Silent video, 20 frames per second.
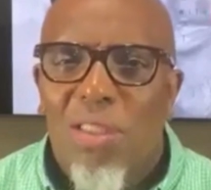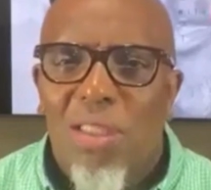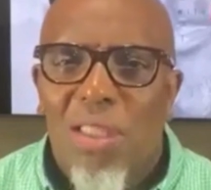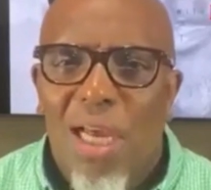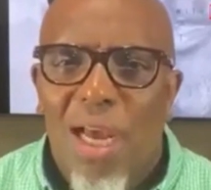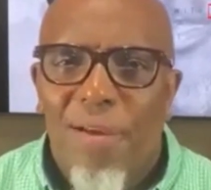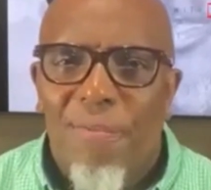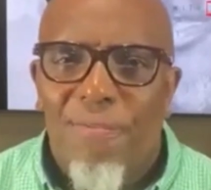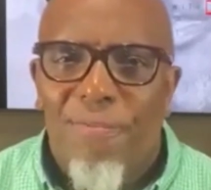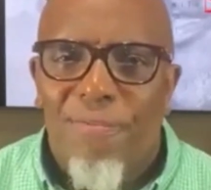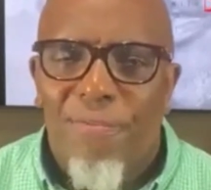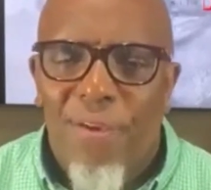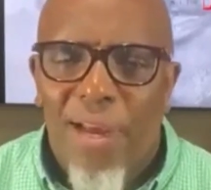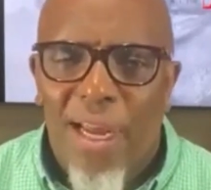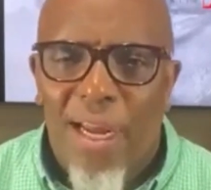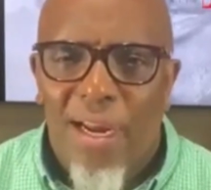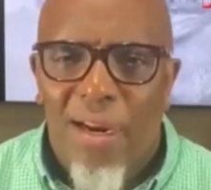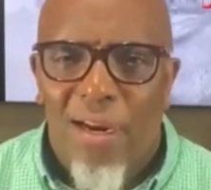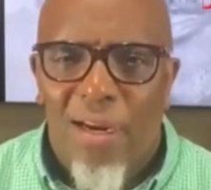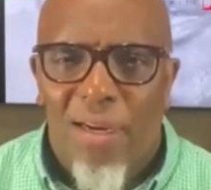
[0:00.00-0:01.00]
it's not
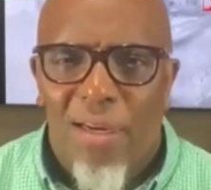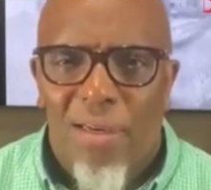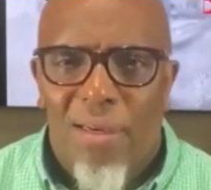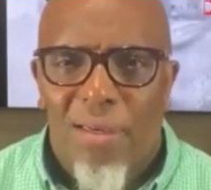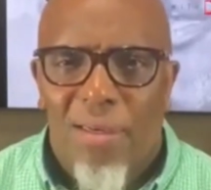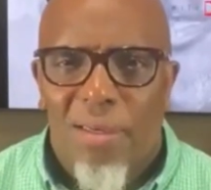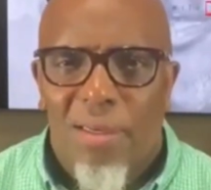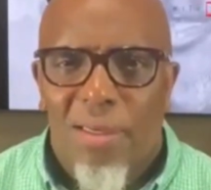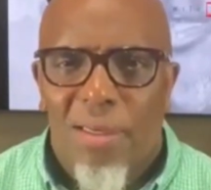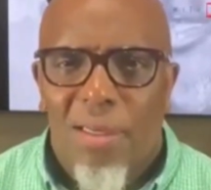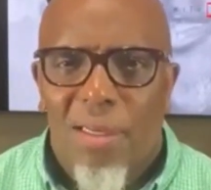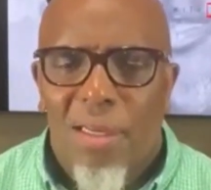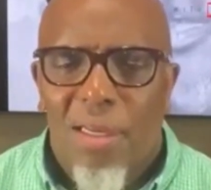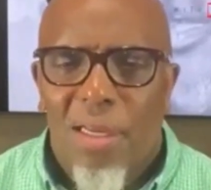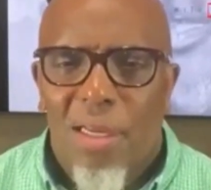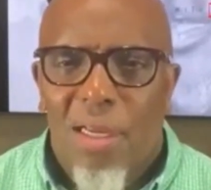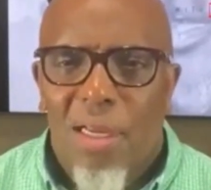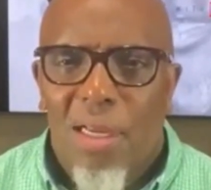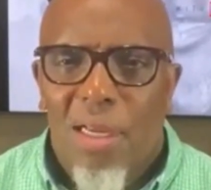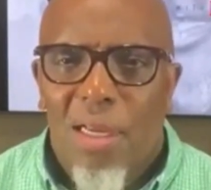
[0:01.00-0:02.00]
fair.
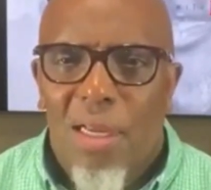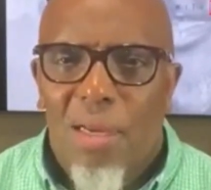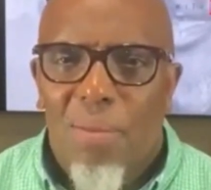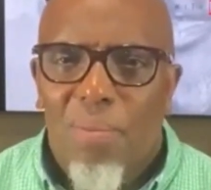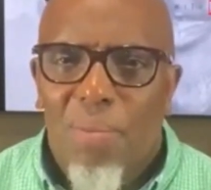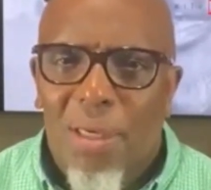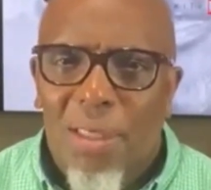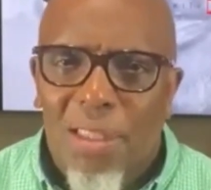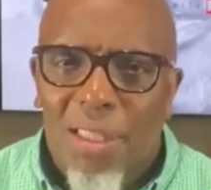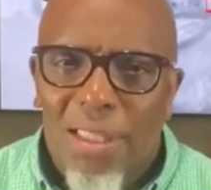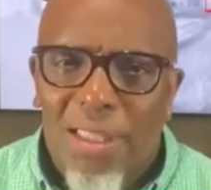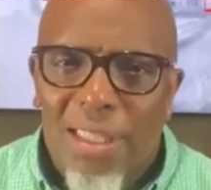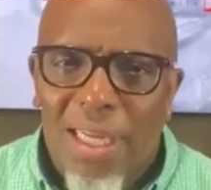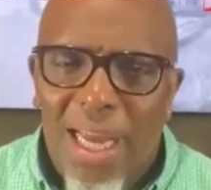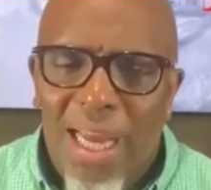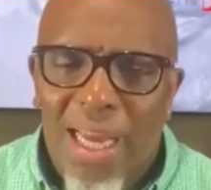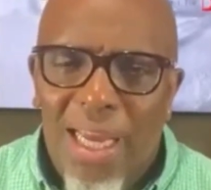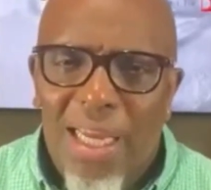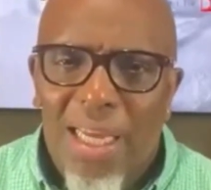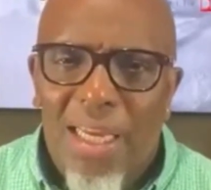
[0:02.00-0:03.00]
But
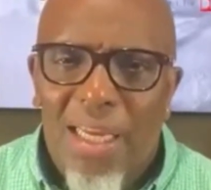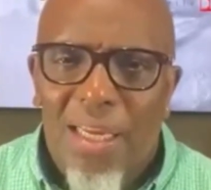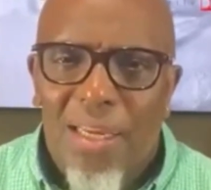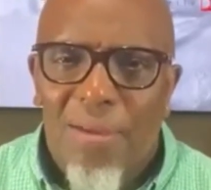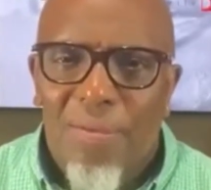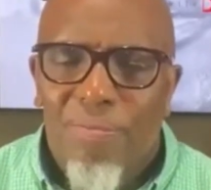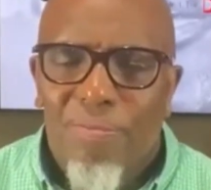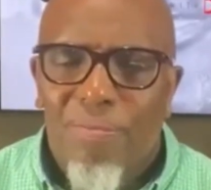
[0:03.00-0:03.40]
today